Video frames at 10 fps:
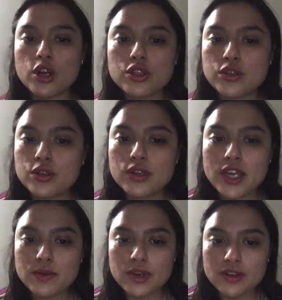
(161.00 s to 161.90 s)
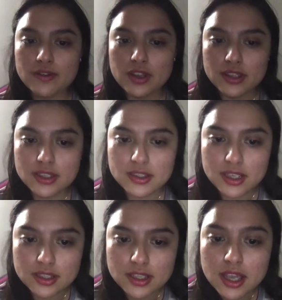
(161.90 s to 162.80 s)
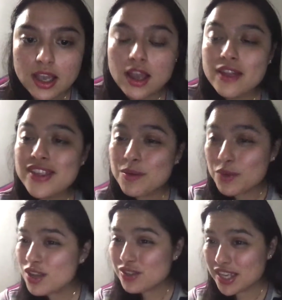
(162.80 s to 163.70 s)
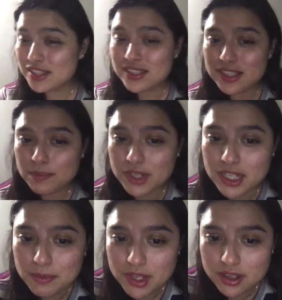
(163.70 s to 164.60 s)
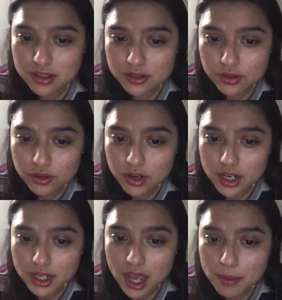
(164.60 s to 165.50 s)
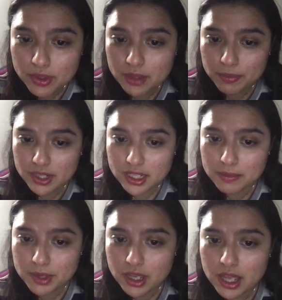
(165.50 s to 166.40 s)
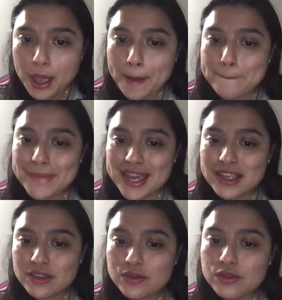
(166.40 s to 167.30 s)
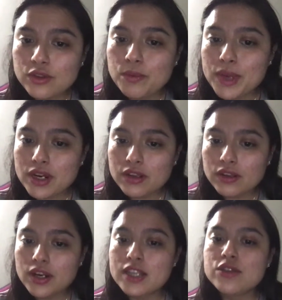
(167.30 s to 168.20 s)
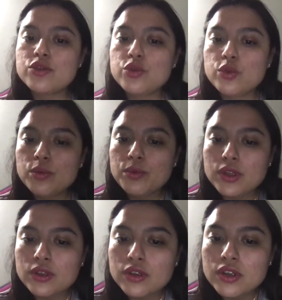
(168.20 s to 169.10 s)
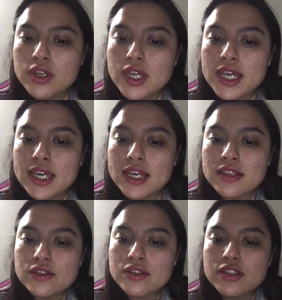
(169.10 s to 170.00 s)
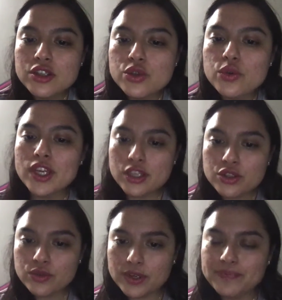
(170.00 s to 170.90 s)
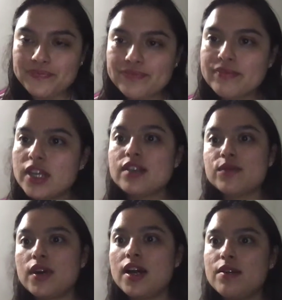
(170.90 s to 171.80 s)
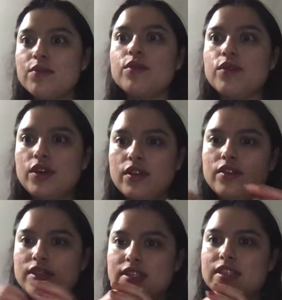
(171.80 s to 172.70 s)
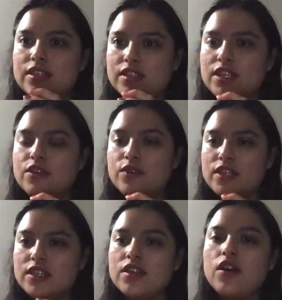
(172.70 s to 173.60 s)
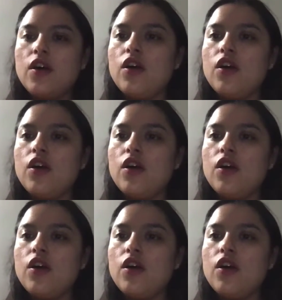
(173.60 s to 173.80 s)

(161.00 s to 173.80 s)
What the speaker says: to get rid of all these things. Then we also get dyslipidemia. So chronic hyperlipidemia may induce glomerular and tubular interstitial injury. Because why? Well, it's decreasing